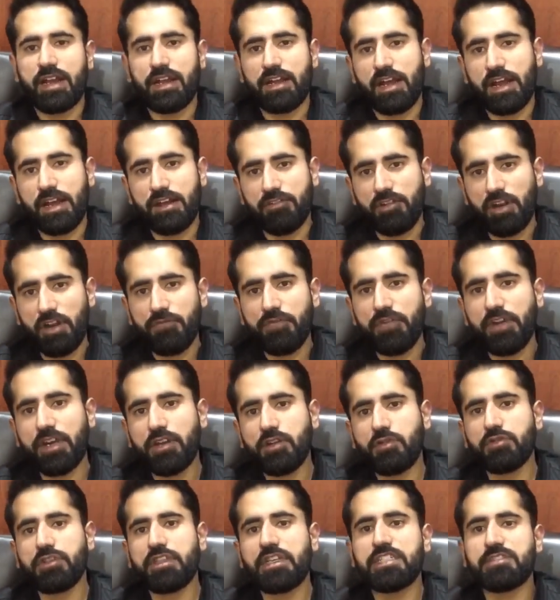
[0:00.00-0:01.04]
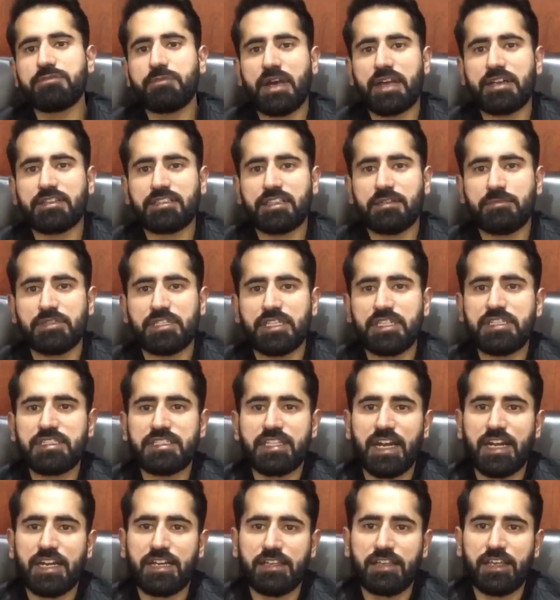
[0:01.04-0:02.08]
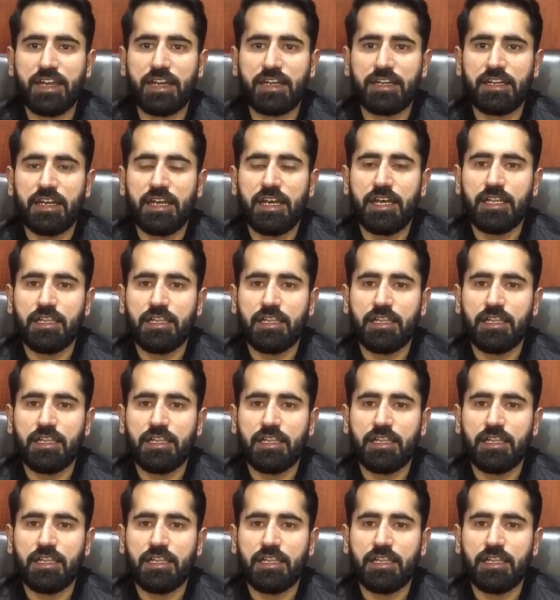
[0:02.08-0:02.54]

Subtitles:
And referring to these maxims, he said that